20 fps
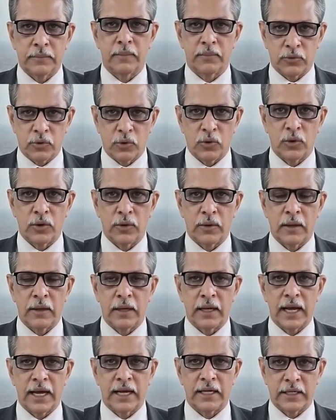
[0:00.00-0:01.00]
4.
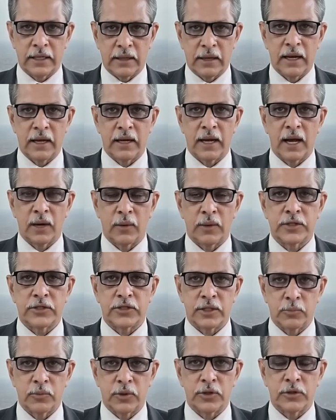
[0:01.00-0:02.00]
Let, allowing
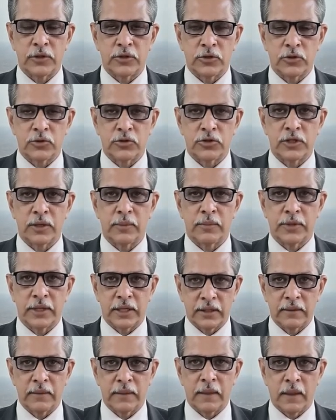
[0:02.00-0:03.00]
someone to do
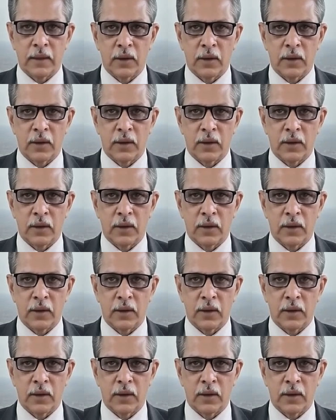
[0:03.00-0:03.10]
something.